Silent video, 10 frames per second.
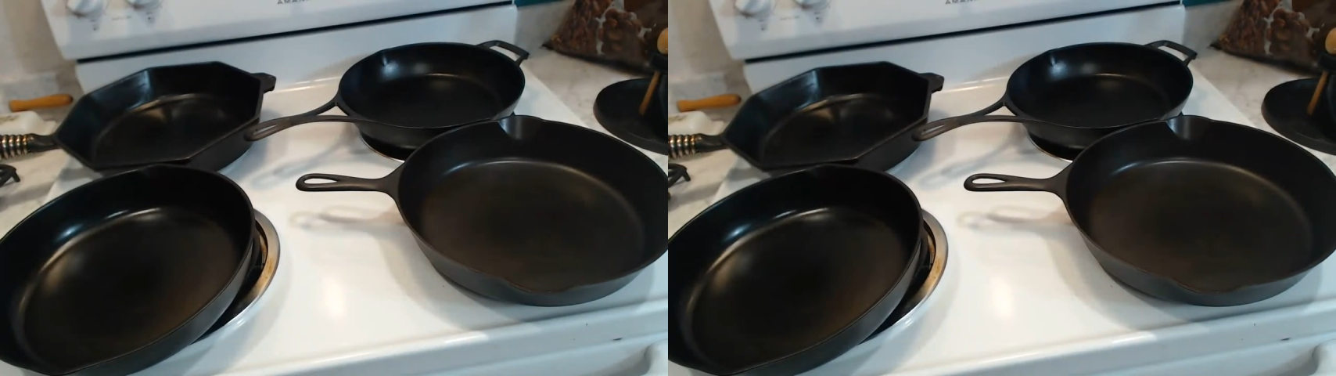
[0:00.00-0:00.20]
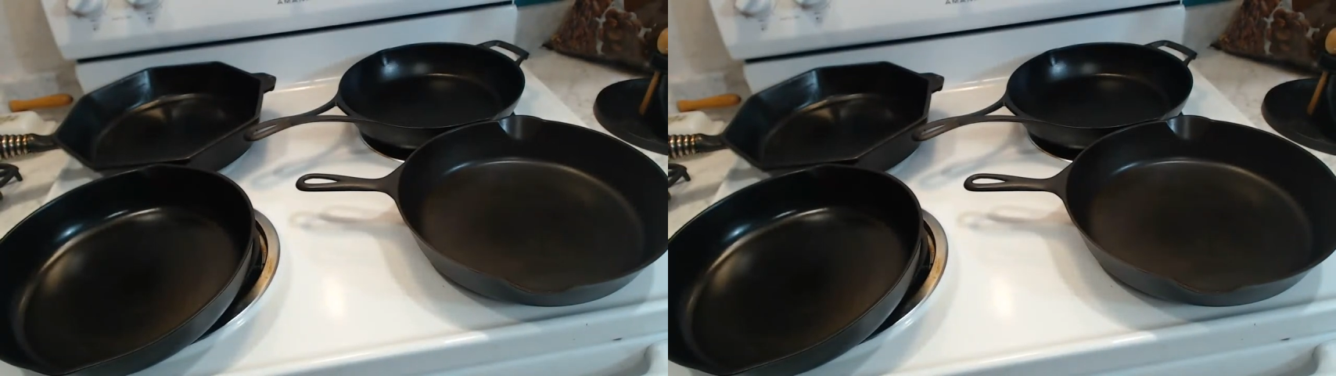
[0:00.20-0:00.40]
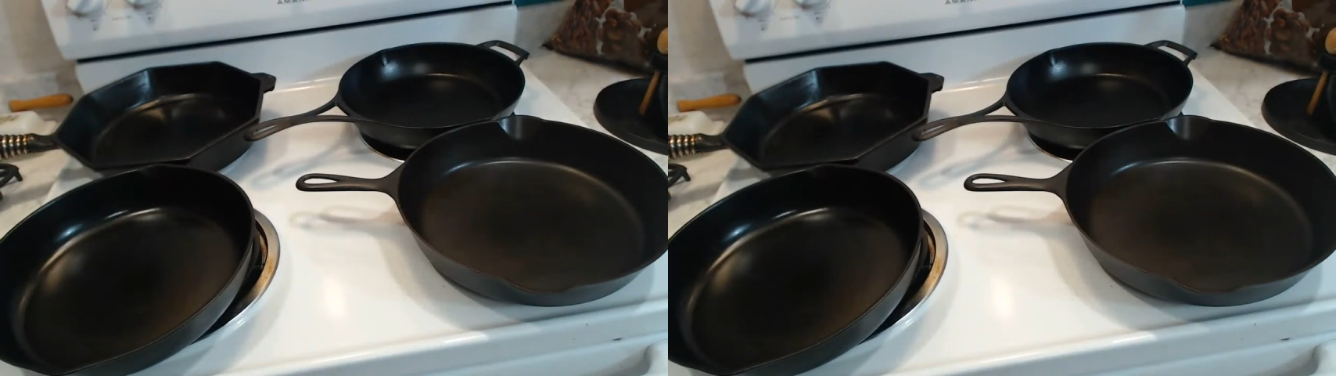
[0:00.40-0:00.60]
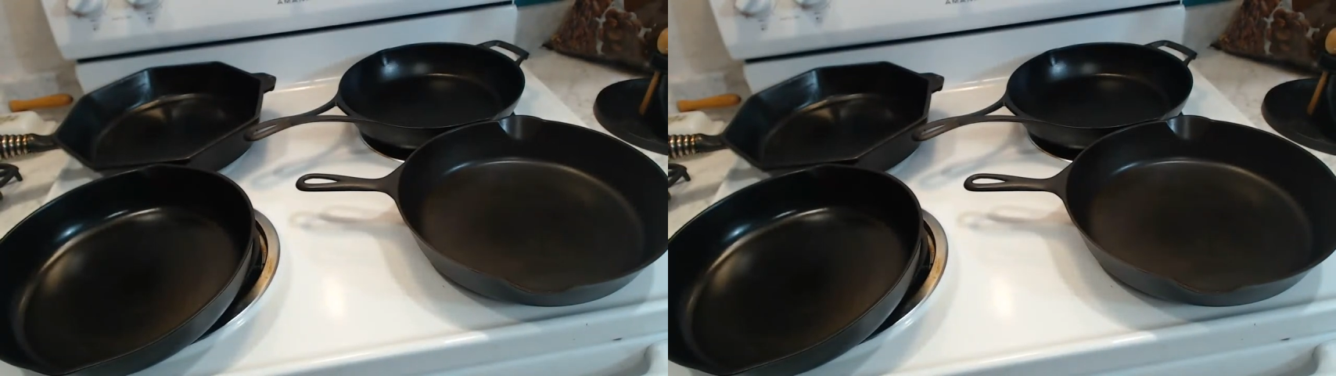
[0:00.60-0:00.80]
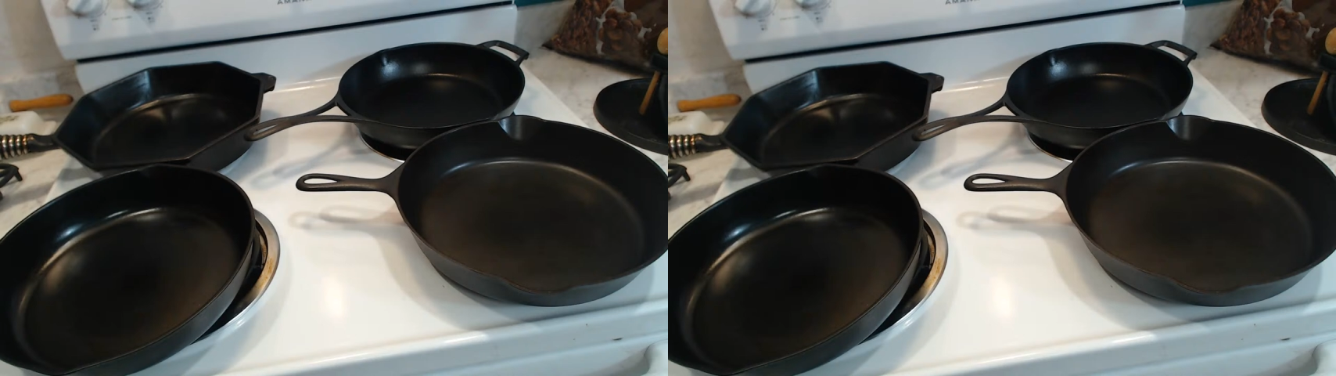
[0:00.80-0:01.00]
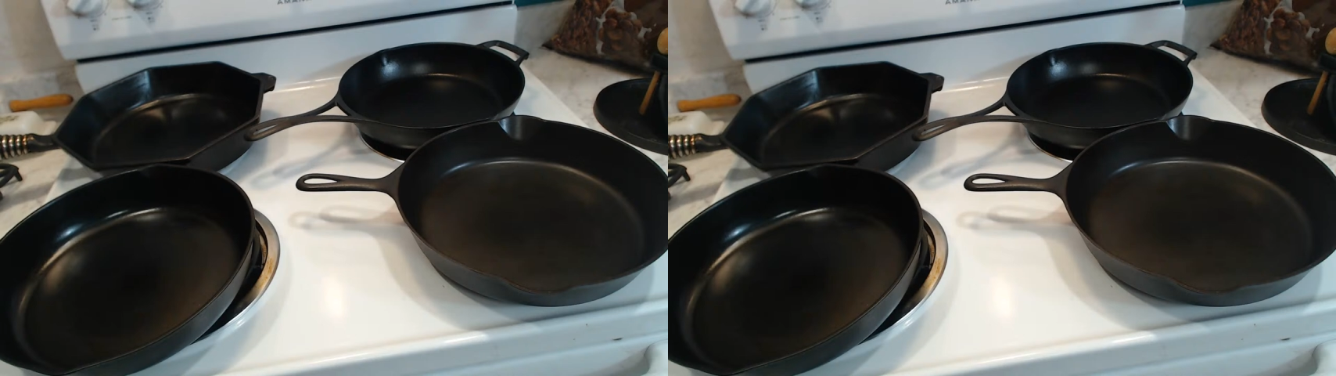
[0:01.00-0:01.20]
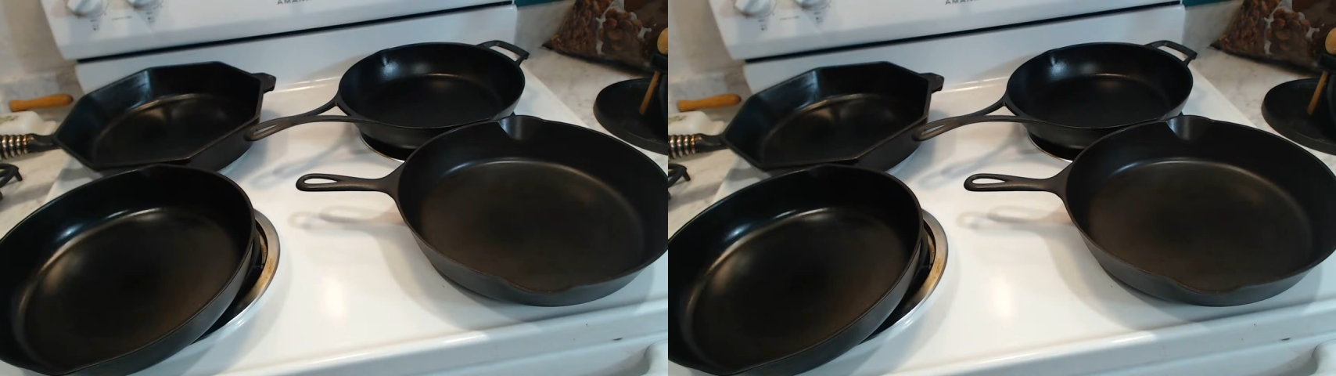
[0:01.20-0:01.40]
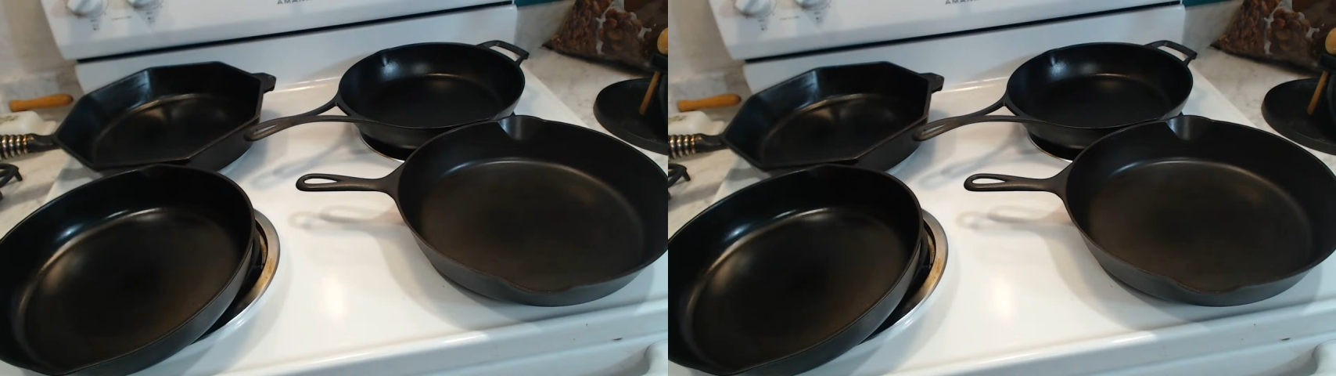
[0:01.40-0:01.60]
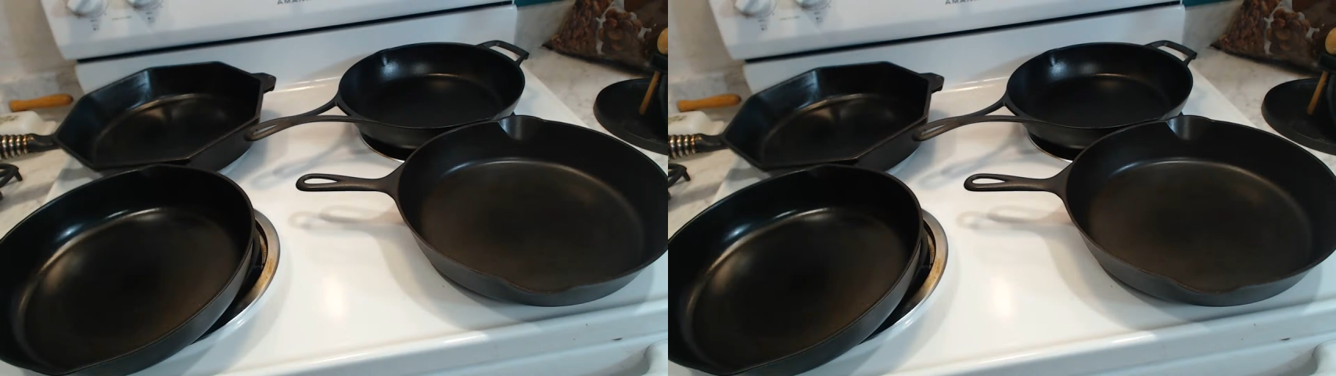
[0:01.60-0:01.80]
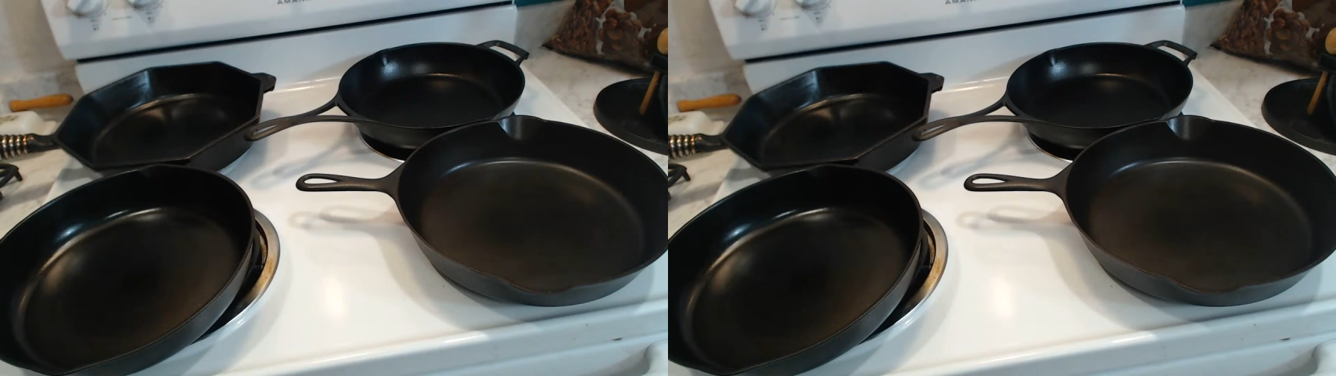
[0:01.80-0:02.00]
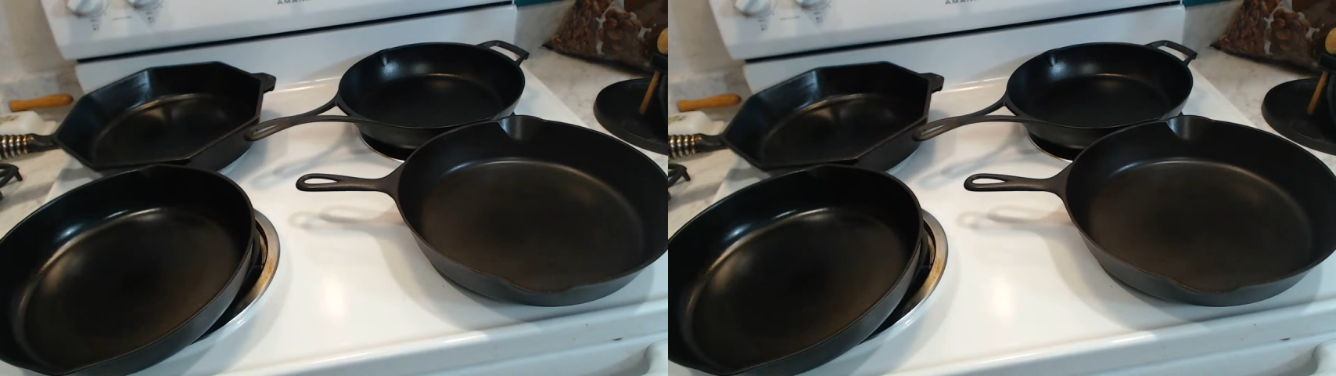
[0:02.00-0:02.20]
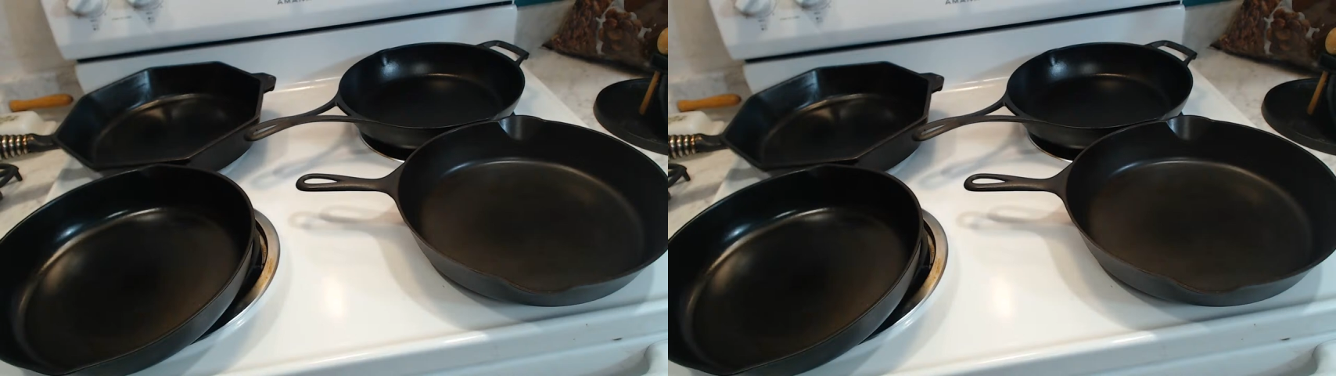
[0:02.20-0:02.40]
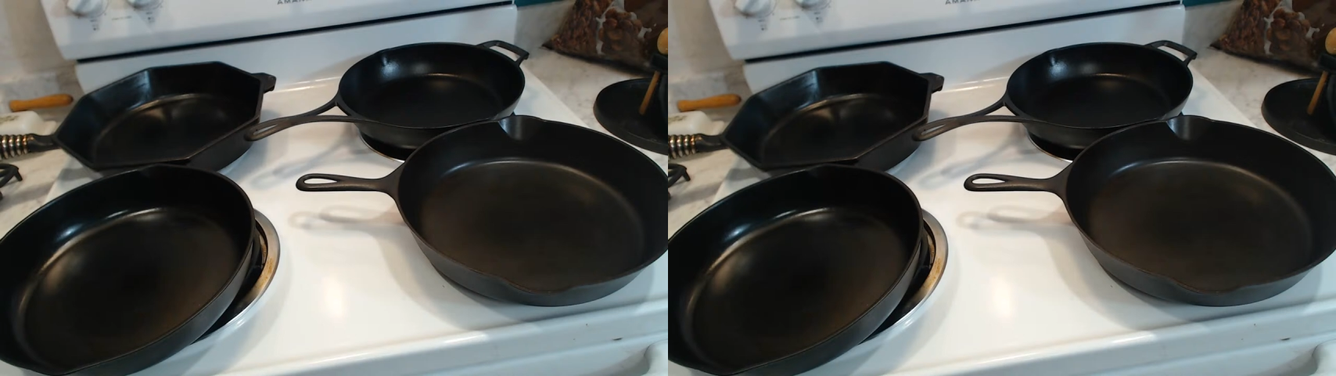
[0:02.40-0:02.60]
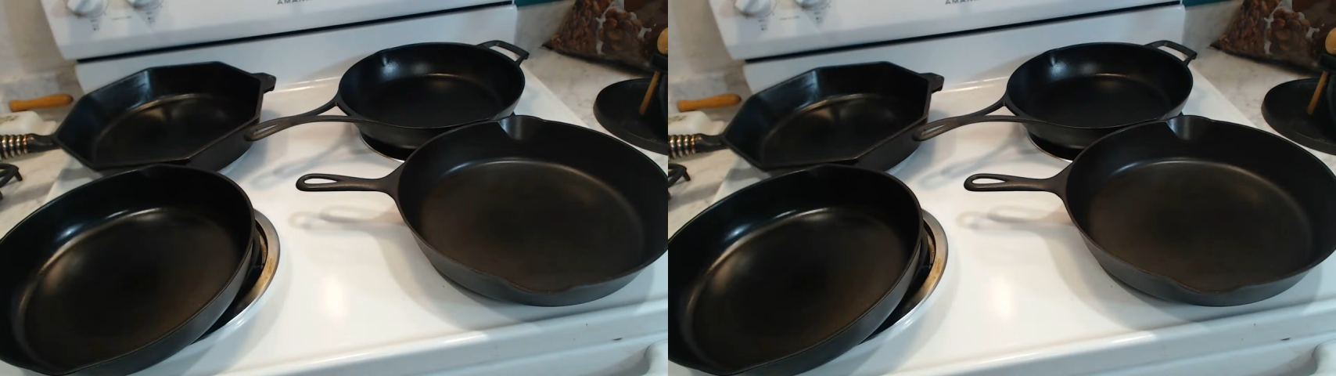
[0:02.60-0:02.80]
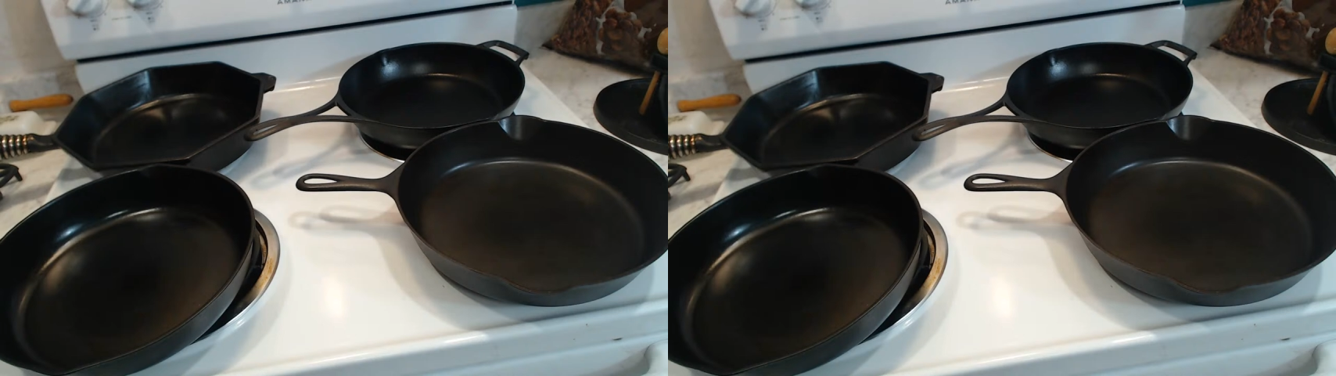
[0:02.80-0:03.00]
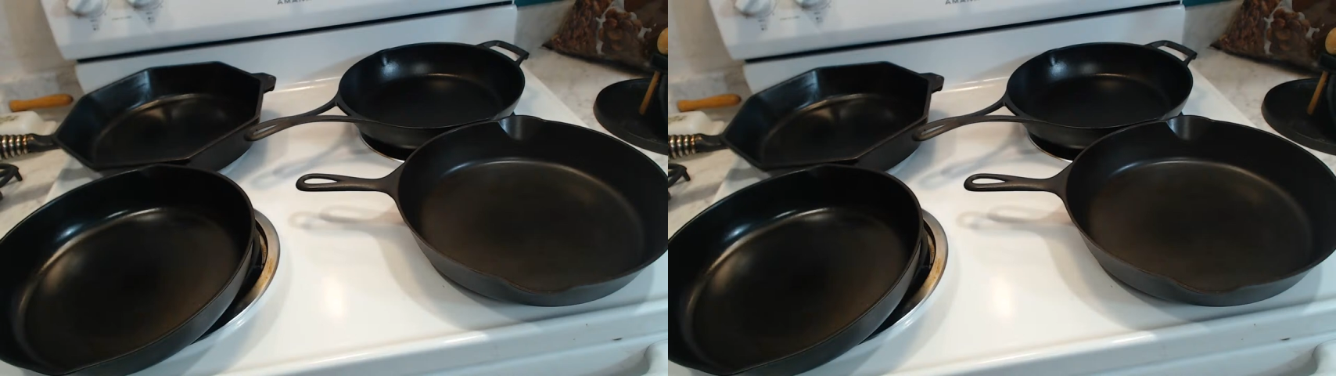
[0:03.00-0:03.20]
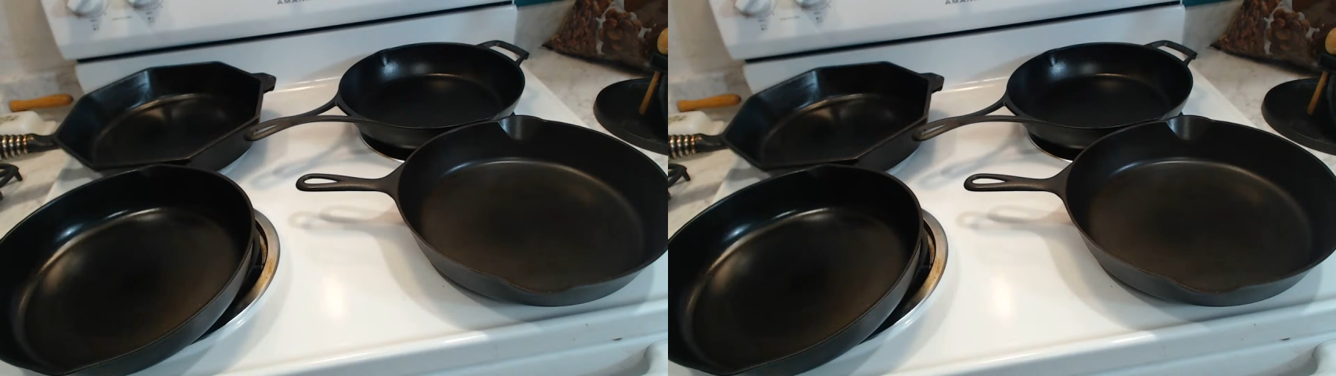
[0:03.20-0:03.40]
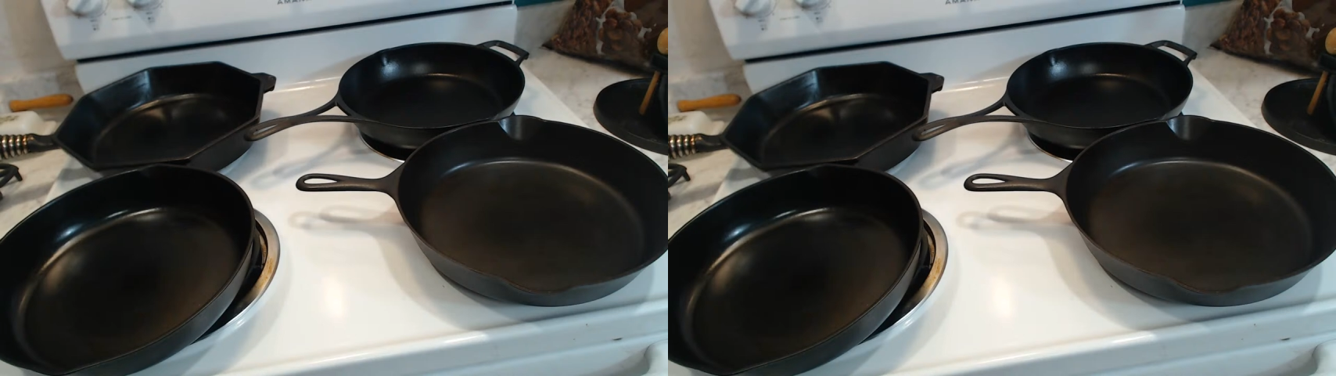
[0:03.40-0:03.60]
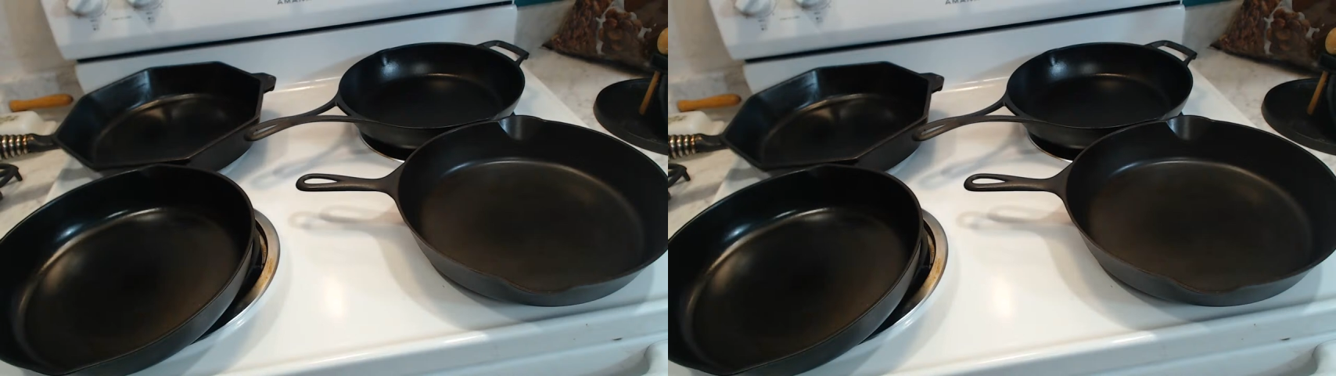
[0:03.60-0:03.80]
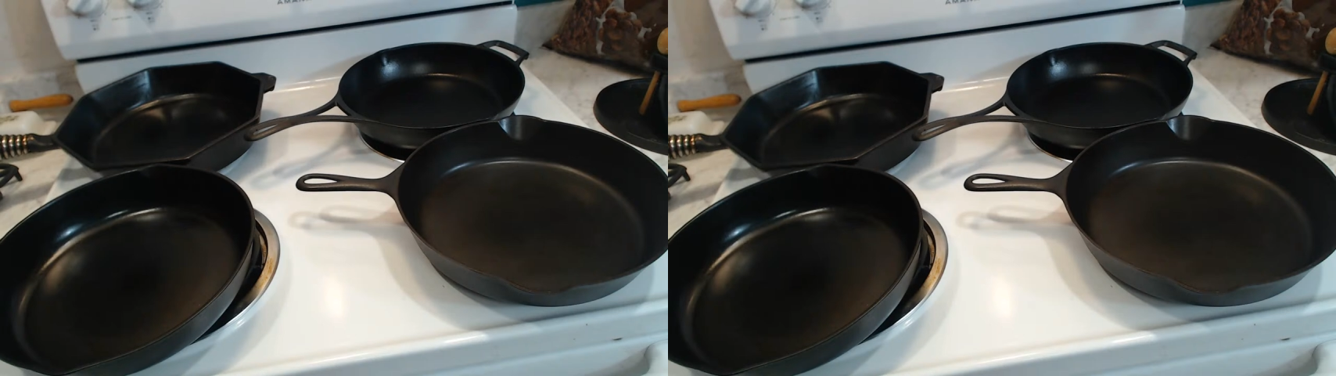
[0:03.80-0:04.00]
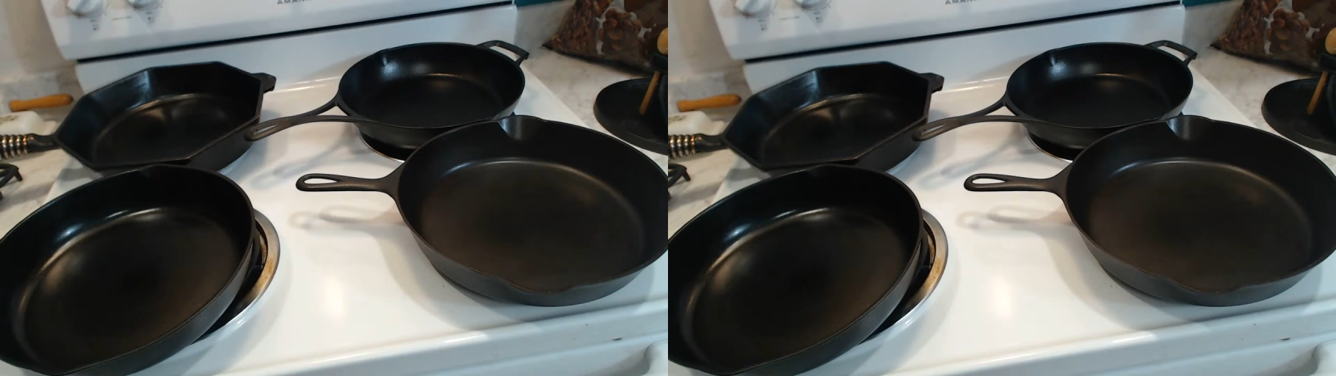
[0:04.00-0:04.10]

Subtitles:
(no speaker visible)